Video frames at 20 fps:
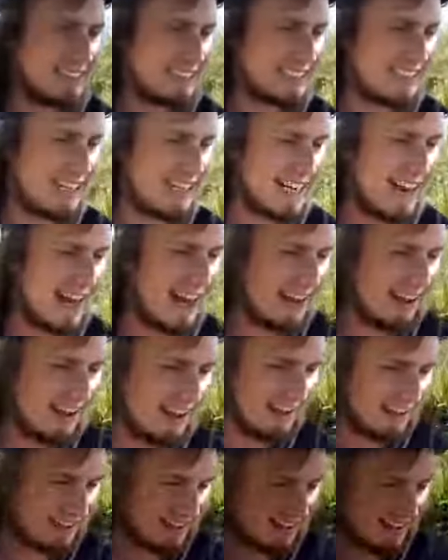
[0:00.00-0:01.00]

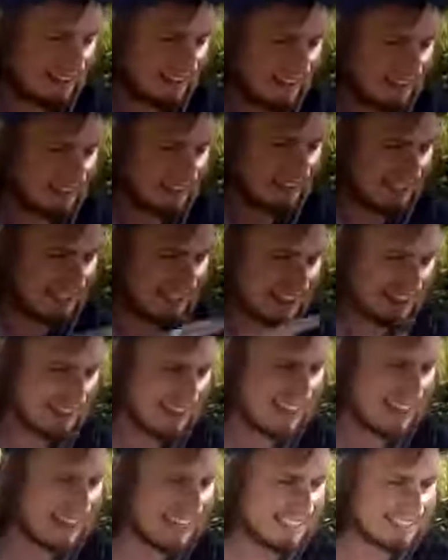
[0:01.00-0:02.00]
Chanel.
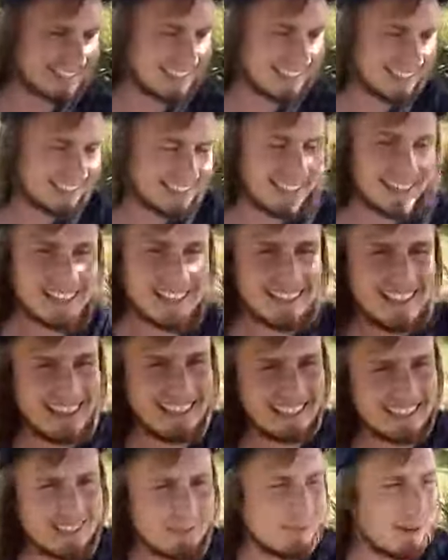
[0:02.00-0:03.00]
Guys,
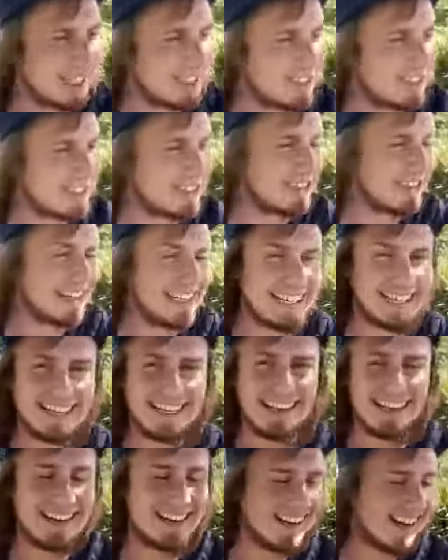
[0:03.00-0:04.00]
thank you so much for joining
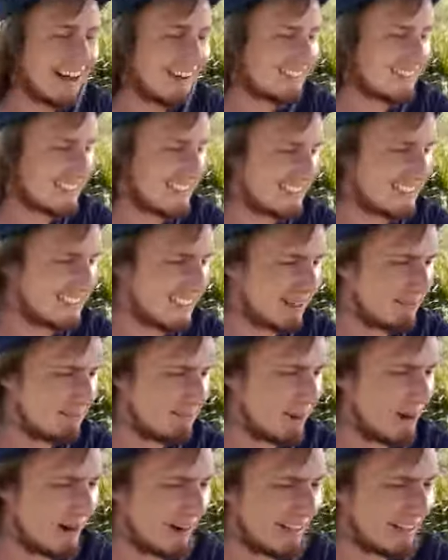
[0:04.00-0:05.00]
in on the live session.
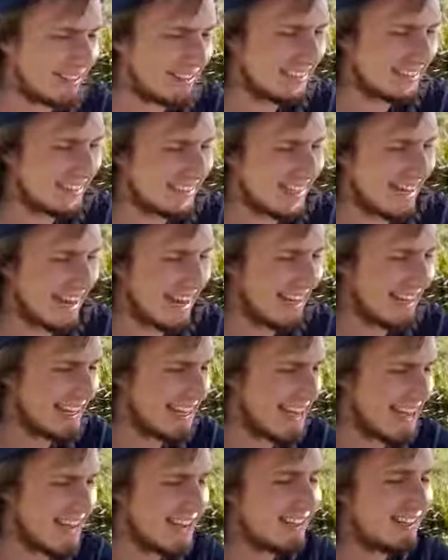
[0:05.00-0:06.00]
Barend is saying
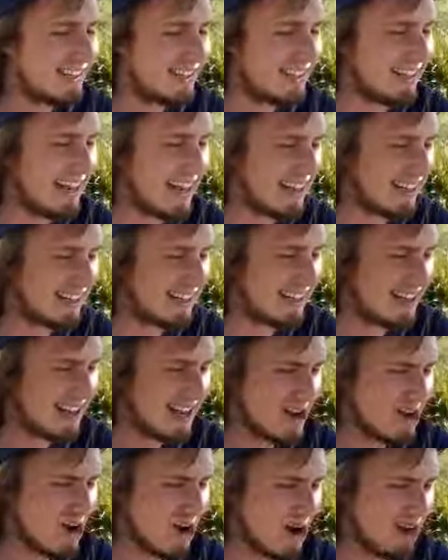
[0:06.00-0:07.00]
good luck
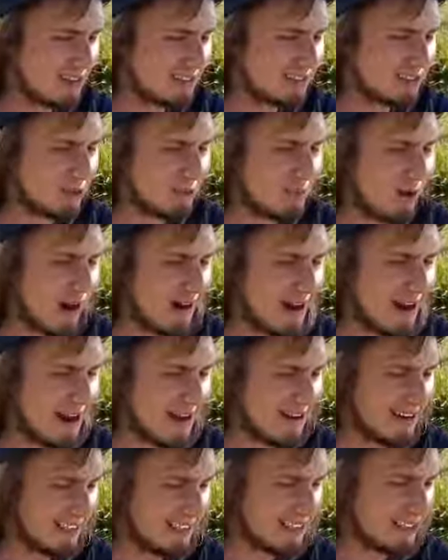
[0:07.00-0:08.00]
on
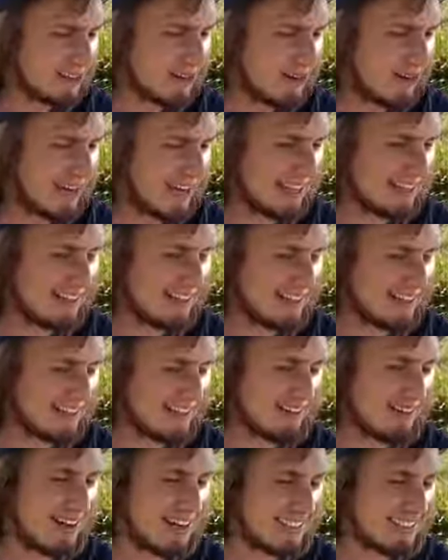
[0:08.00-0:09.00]
tomorrow. Enjoy the
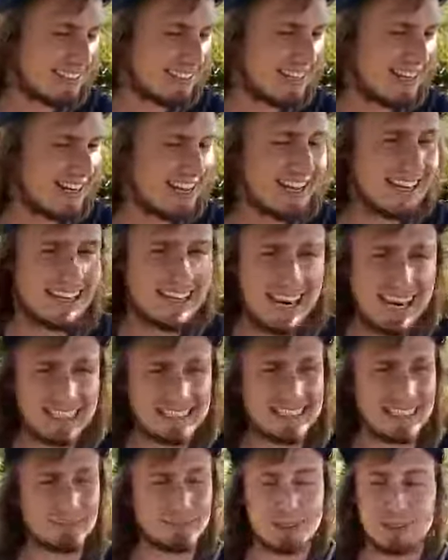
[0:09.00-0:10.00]
little ones.
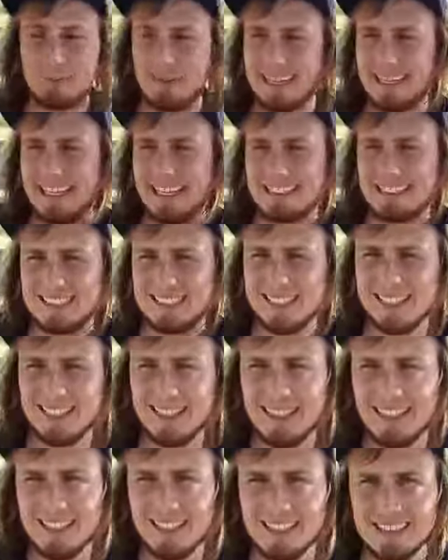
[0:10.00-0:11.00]
Yes, I'm speaking to
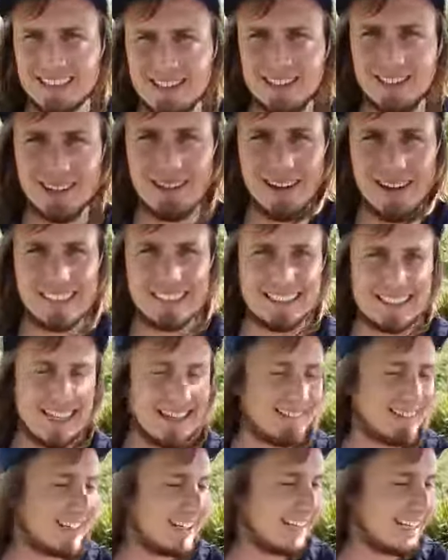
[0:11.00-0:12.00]
the grade
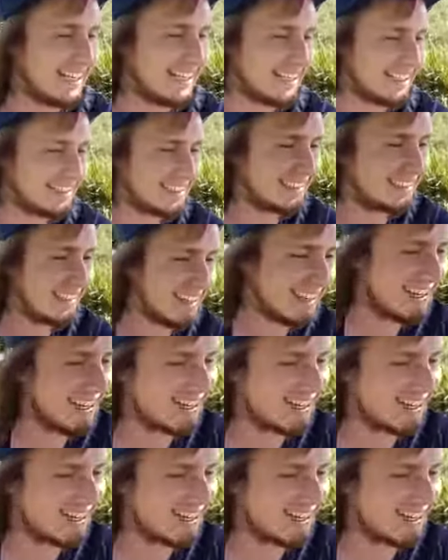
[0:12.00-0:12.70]
7 leaders